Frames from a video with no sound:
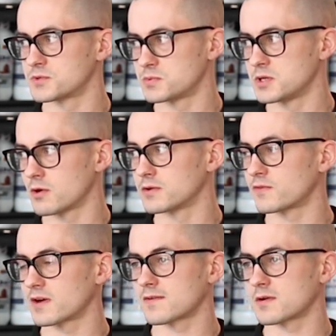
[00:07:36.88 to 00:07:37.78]
which we know is
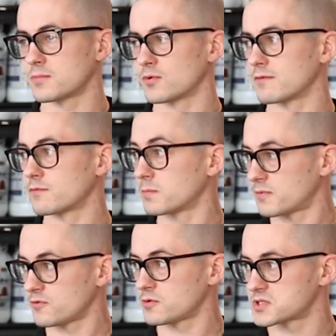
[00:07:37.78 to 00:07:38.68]
very, very important for
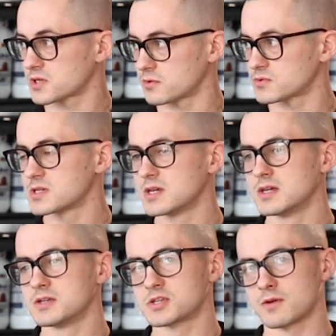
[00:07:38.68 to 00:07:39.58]
performance goals. So